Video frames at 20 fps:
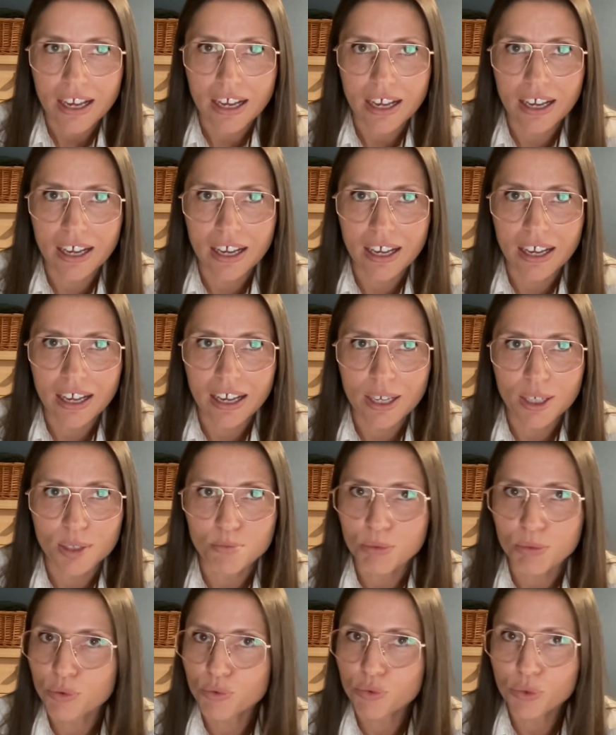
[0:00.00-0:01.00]

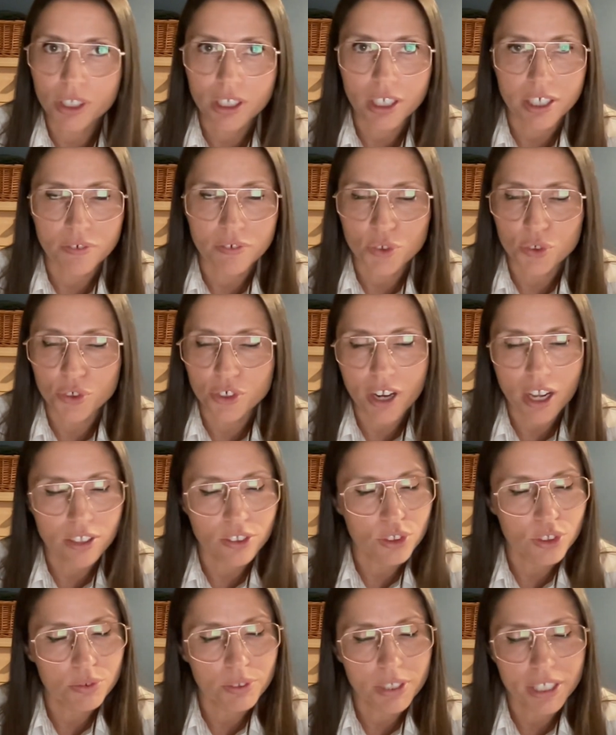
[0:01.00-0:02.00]
But really, if you're
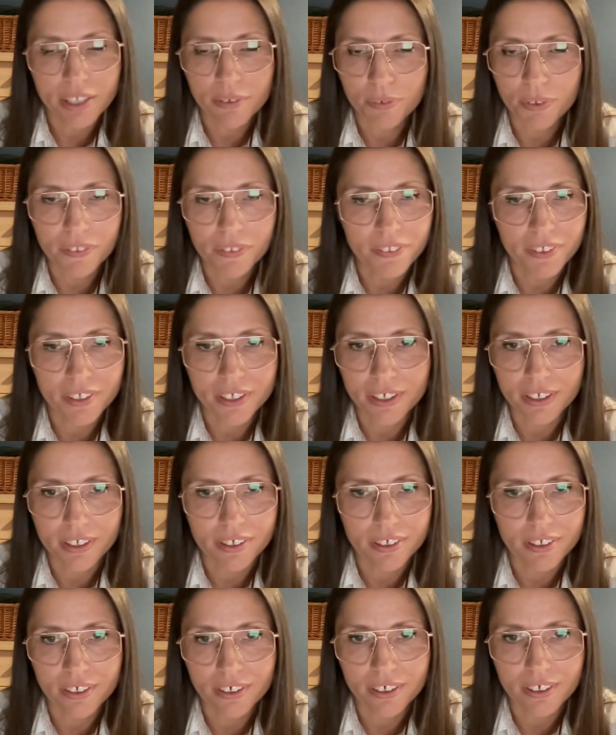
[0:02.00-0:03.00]
not doing
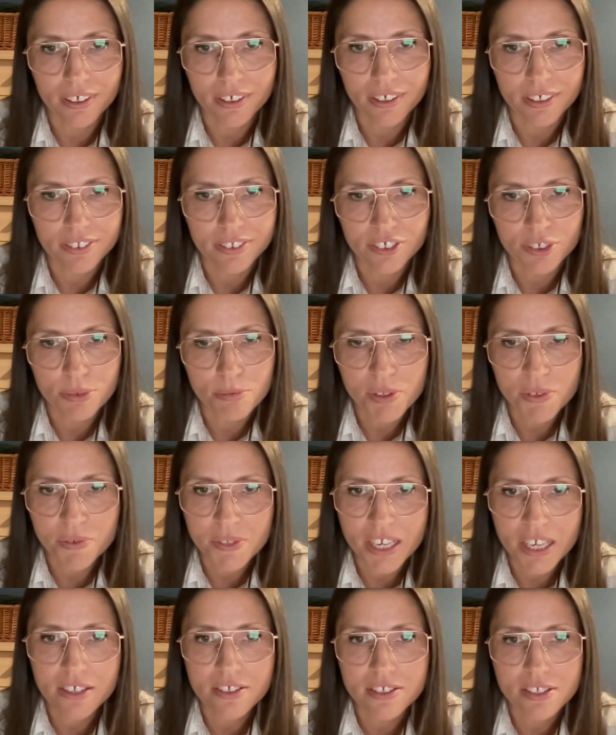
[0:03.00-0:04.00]
everything in terms of
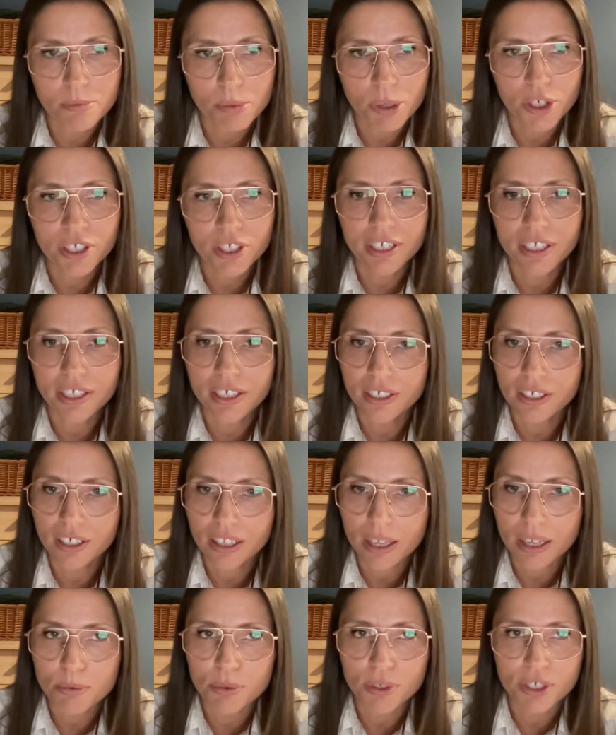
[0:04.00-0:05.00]
sales and marketing and
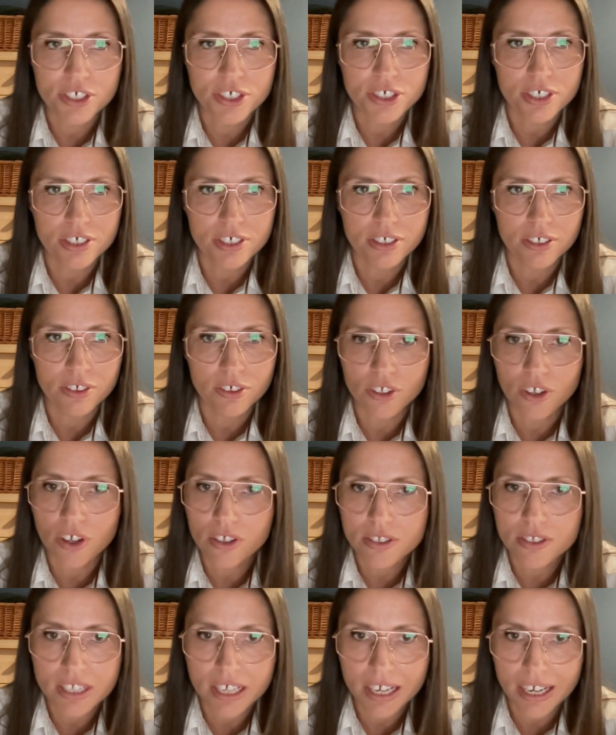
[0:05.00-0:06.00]
collaboration on
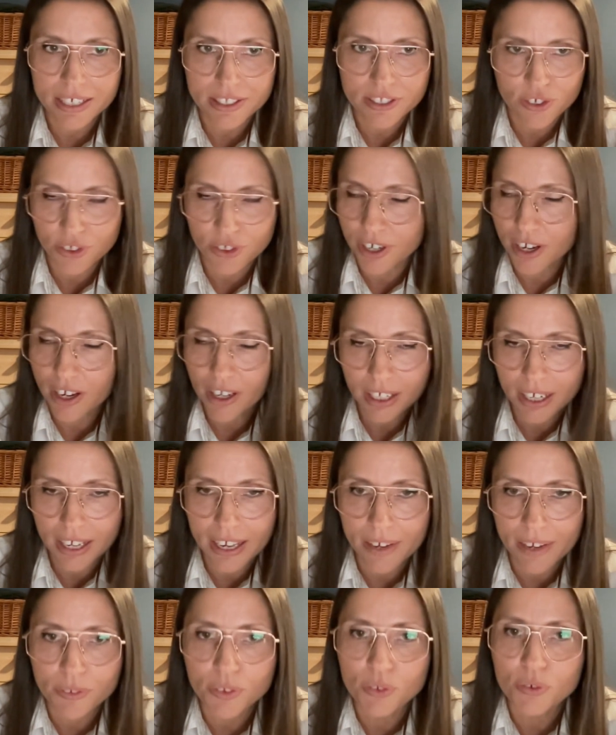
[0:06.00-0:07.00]
all sides, you're not going to
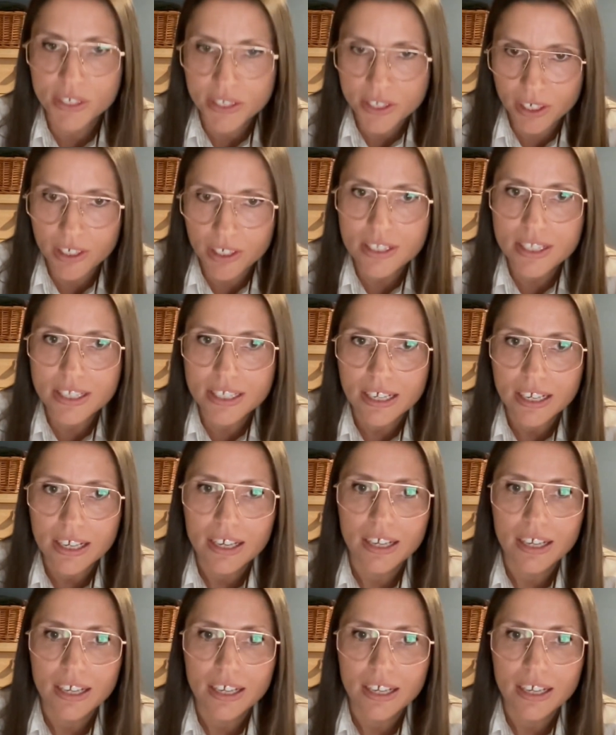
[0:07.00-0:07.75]
have the results.